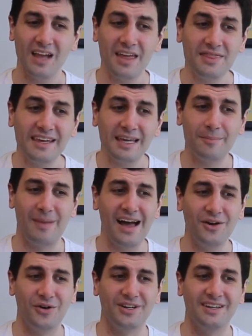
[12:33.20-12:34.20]
thinking
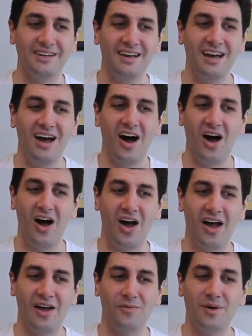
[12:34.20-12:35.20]
back on it,
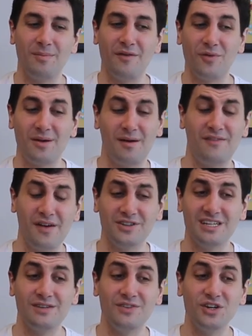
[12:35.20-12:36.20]
one of my favorite
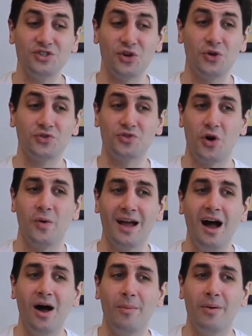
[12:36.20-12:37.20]
TV shows growing
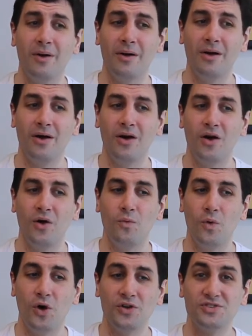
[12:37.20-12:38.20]
up
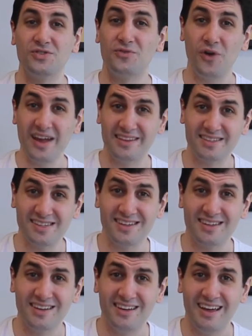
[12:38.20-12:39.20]
was Friends.
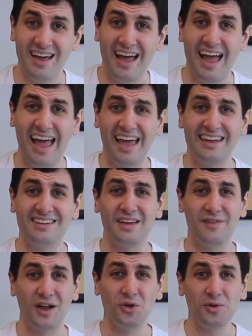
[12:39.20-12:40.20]
And
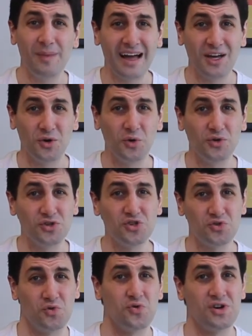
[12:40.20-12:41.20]
if I look back at all the
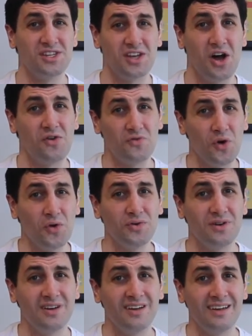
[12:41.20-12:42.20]
stories I
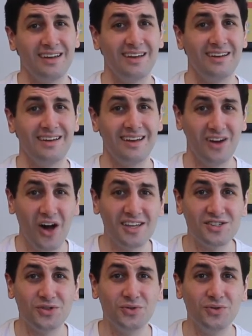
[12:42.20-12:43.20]
wrote in high
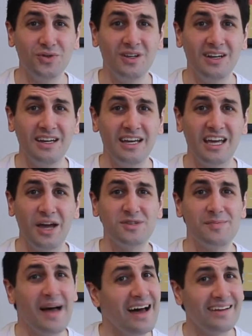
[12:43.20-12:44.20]
school, it was
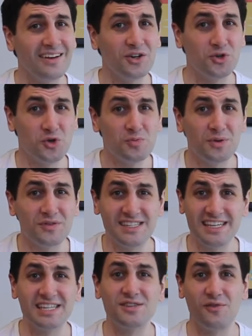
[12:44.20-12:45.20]
about a group of
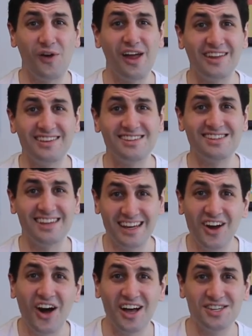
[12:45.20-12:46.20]
six friends in
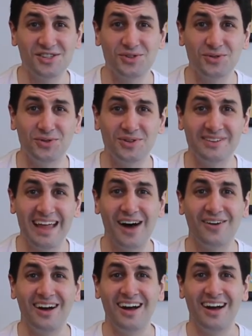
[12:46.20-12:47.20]
high school. Now,